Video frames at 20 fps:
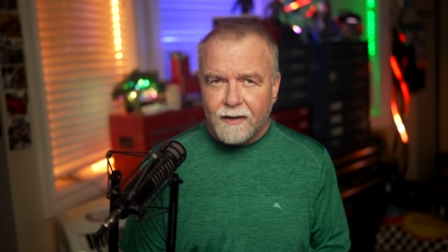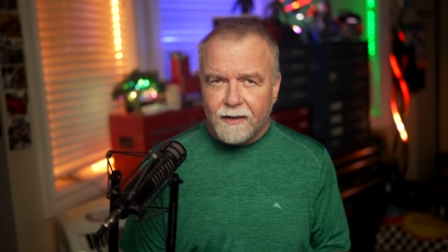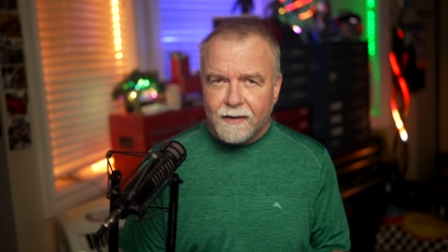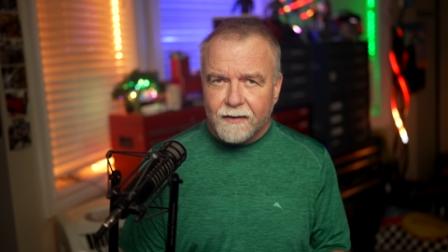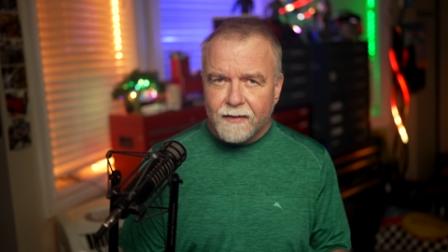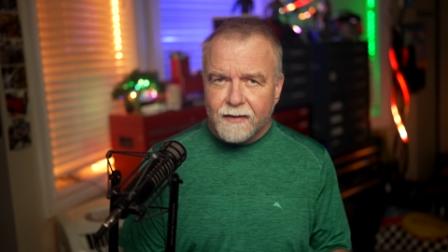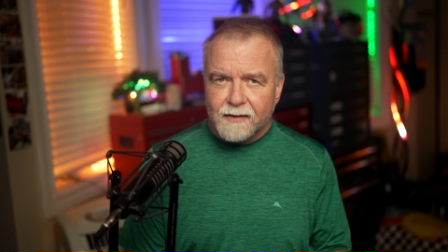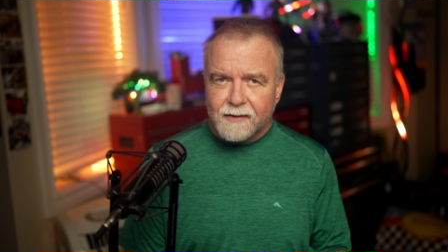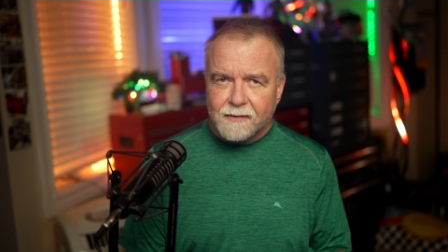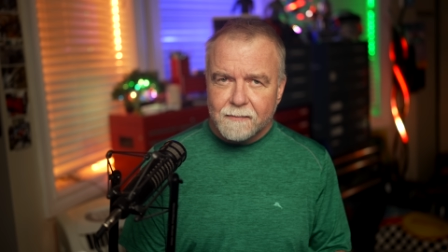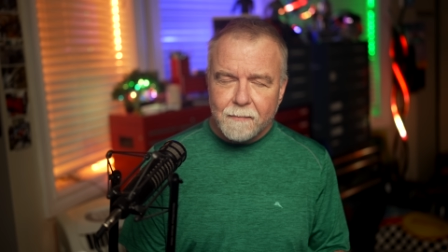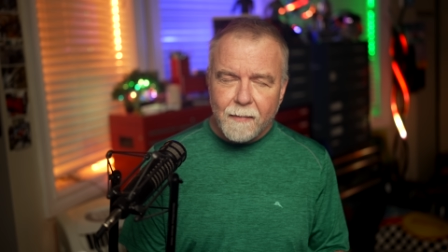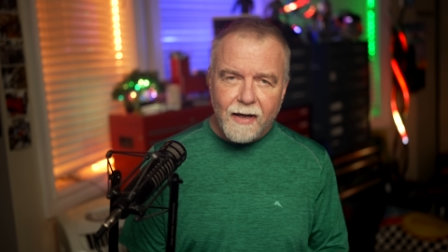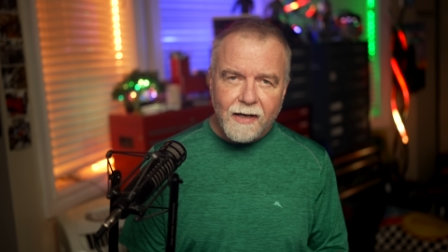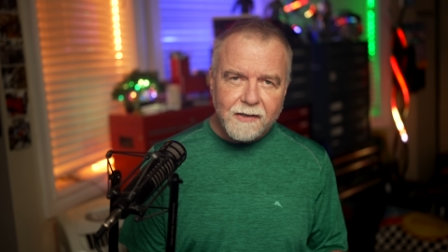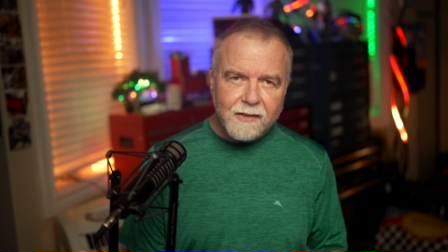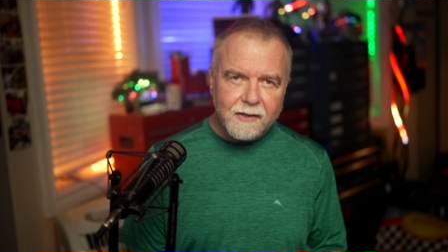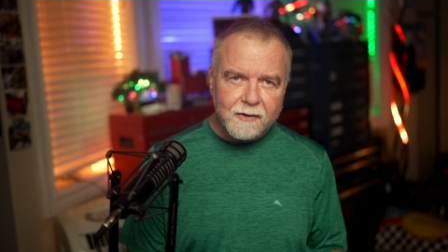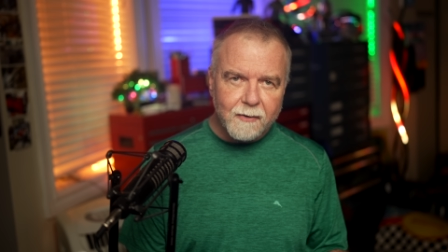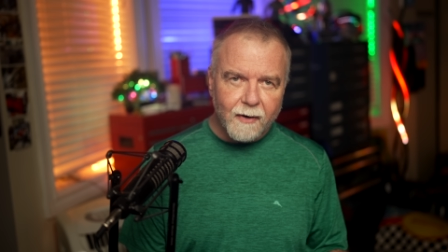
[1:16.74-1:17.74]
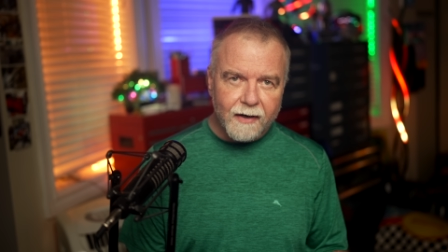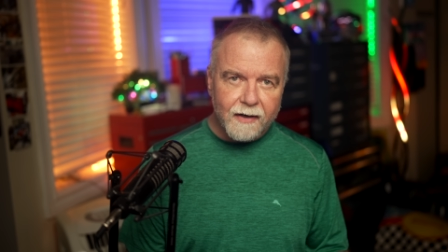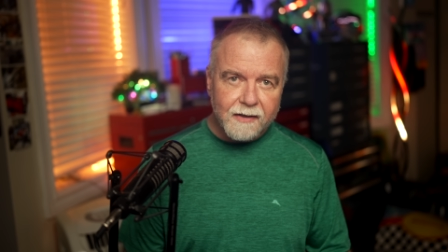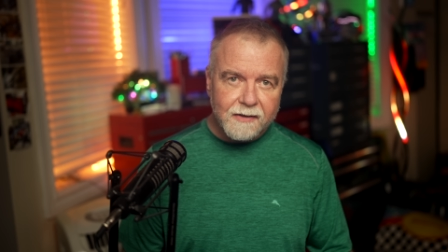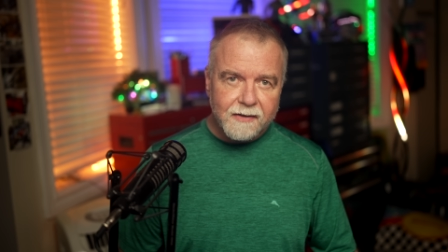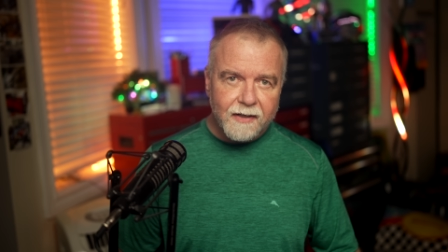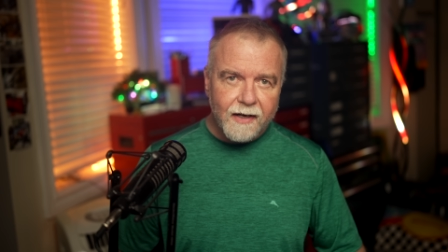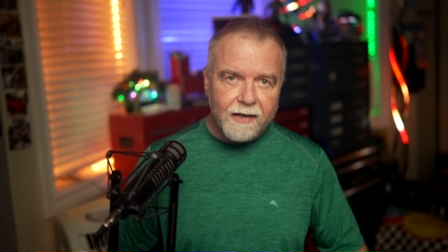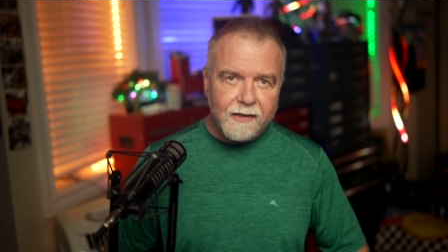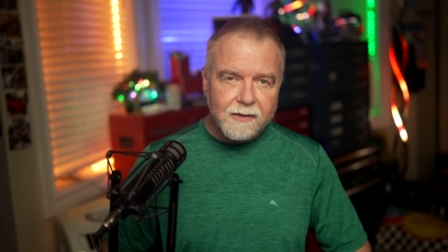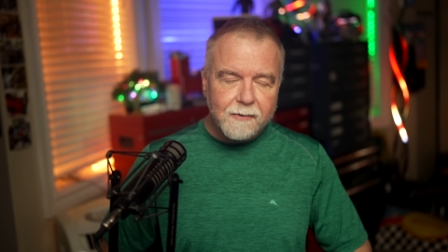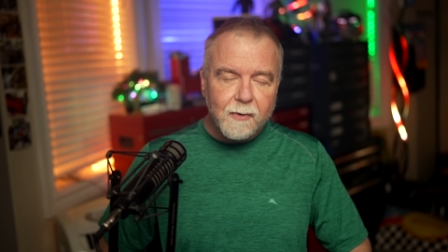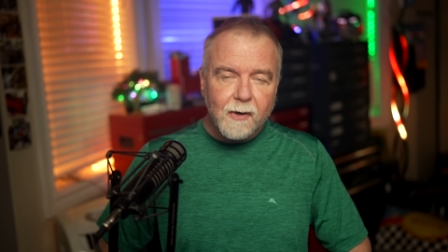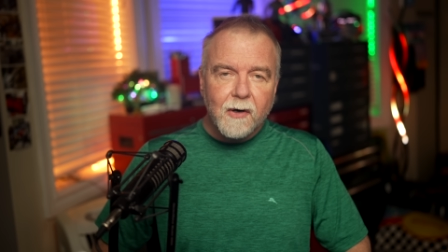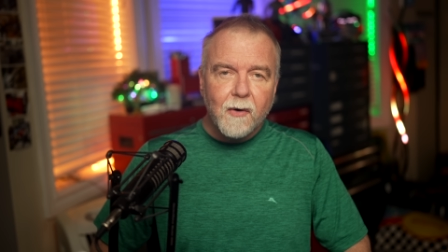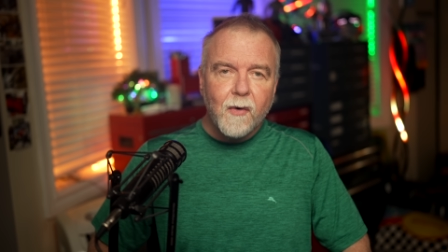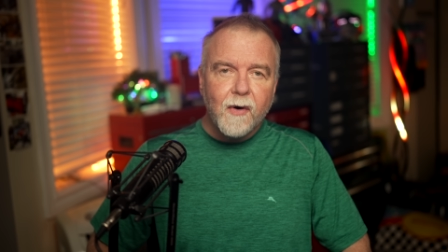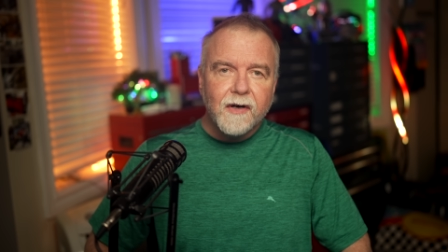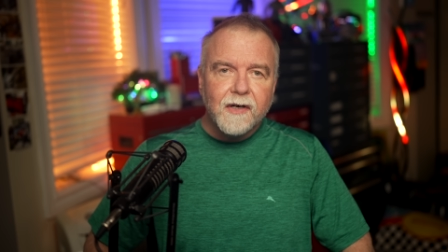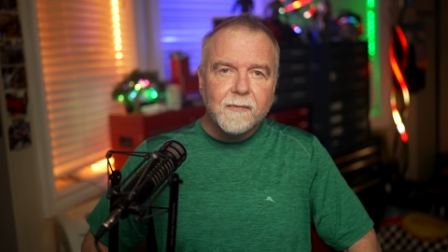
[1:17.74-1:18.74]
This magic trick is thanks to a
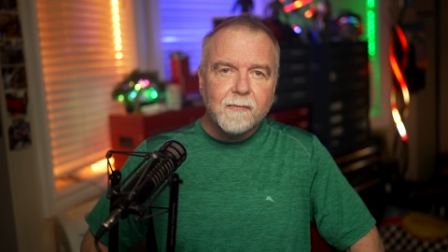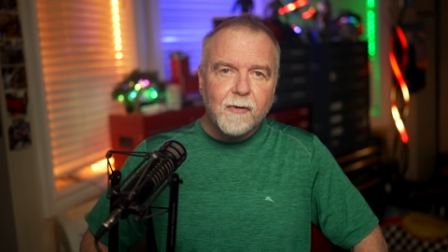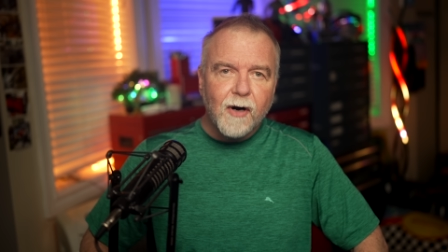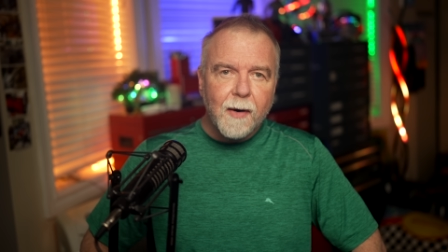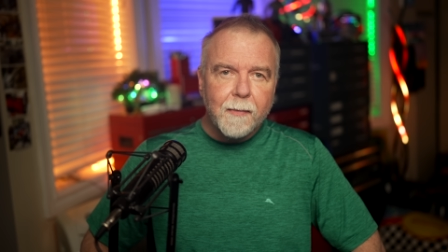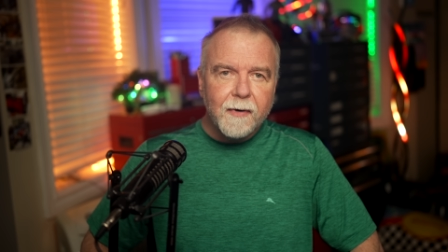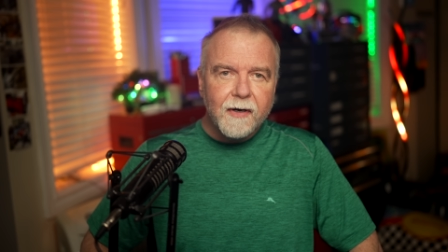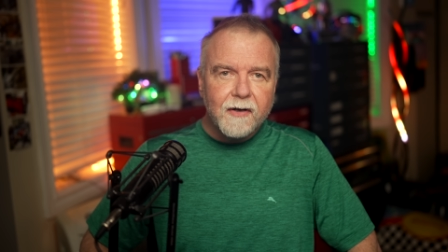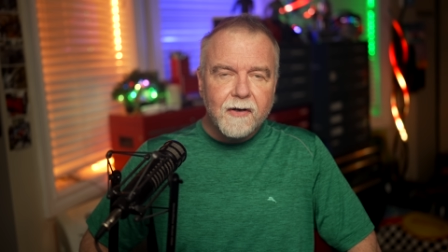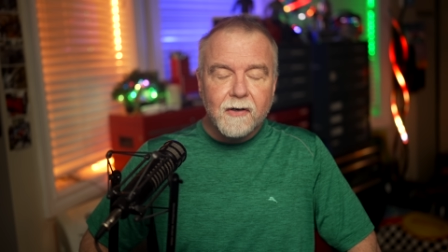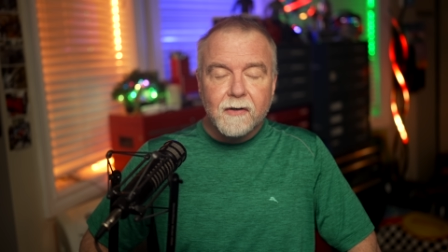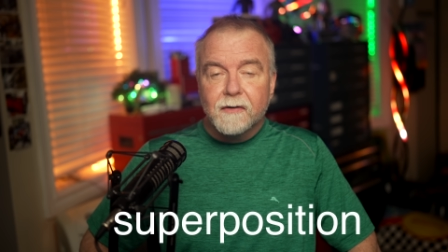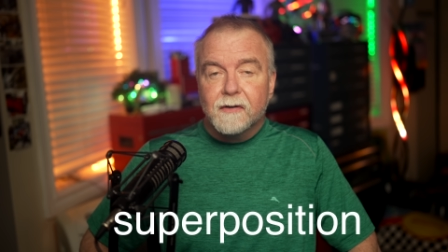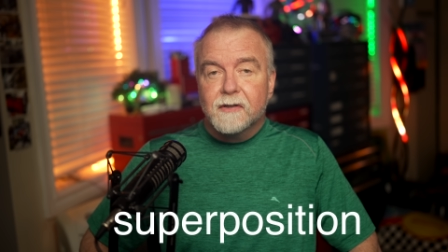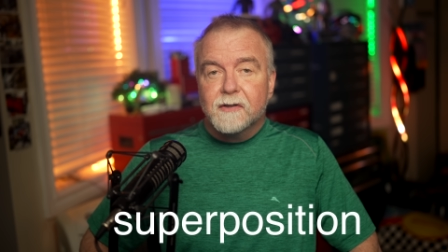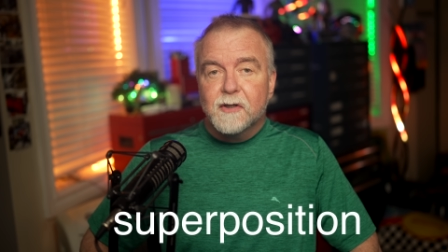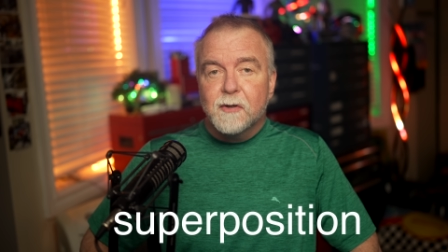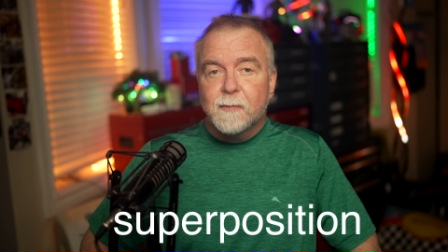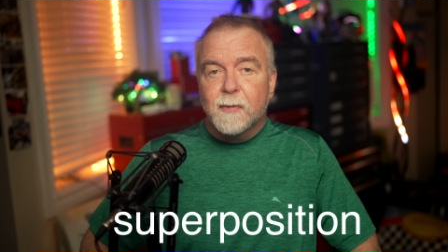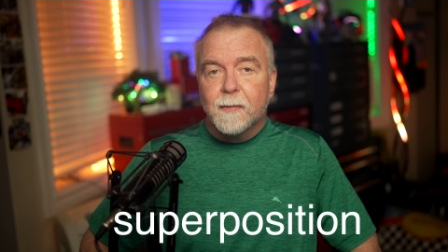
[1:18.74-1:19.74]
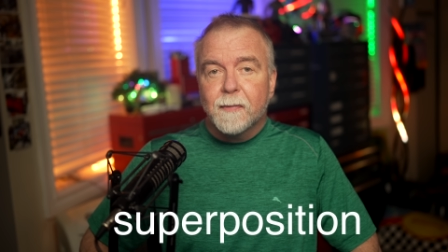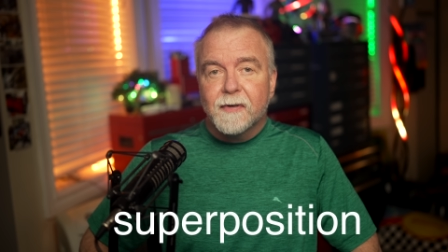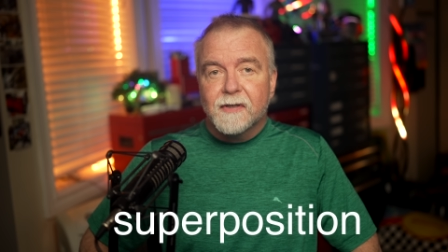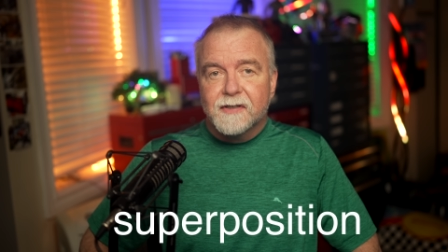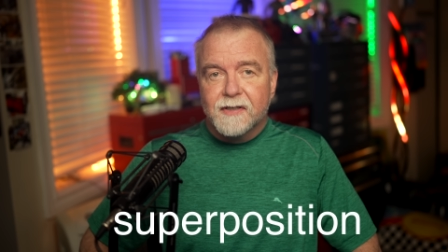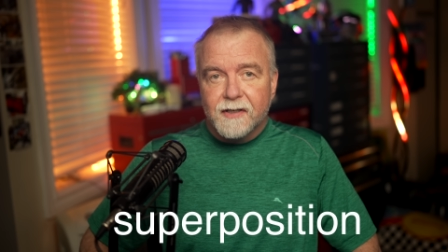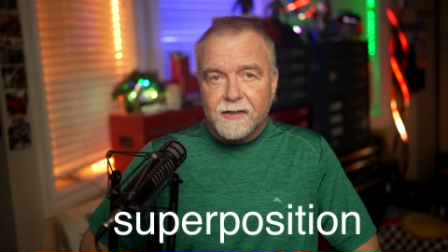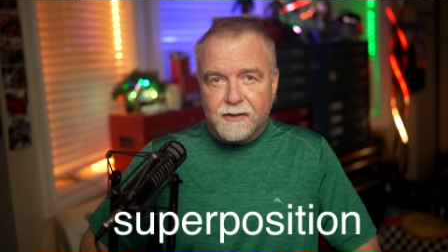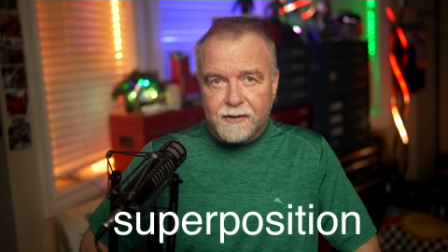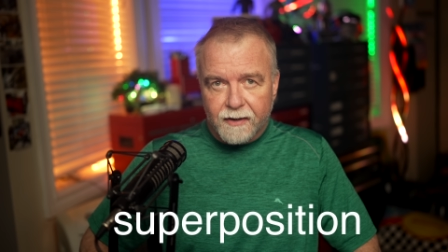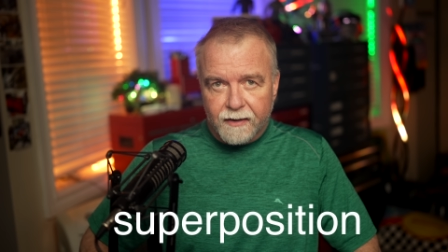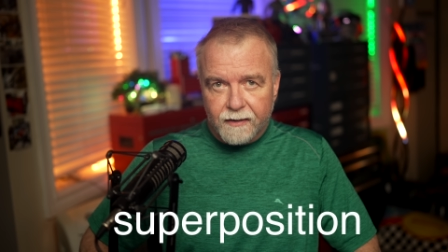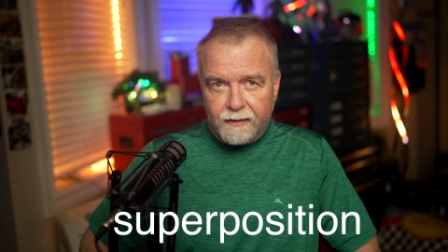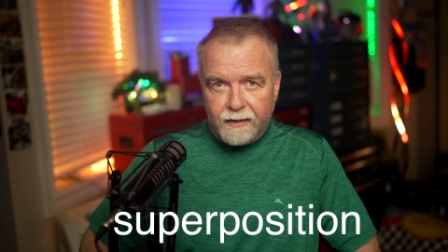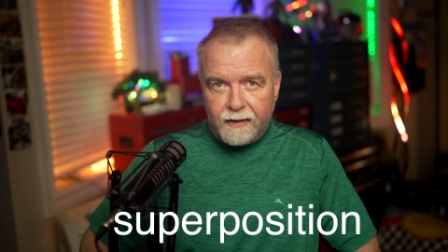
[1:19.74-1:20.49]
quantum property called superposition,